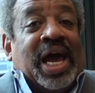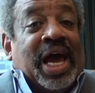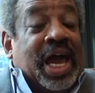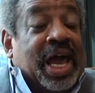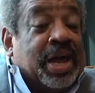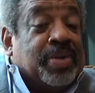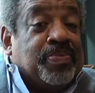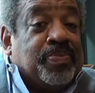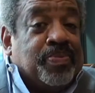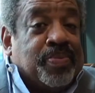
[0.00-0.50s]

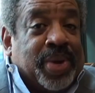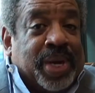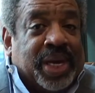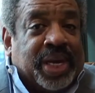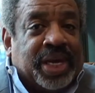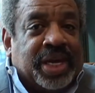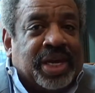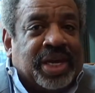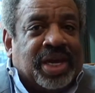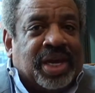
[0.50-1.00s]
And
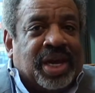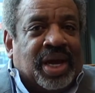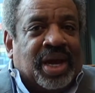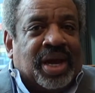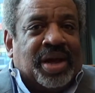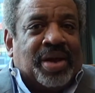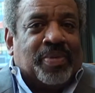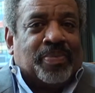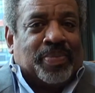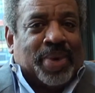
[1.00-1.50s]
many
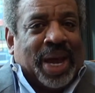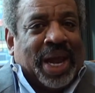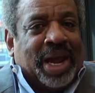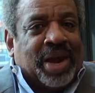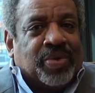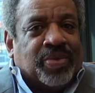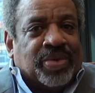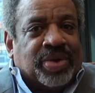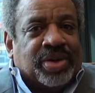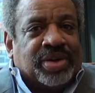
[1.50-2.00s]

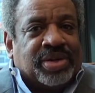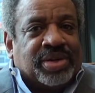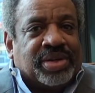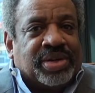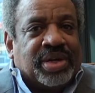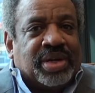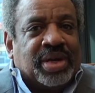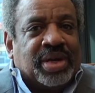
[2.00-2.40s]
parents,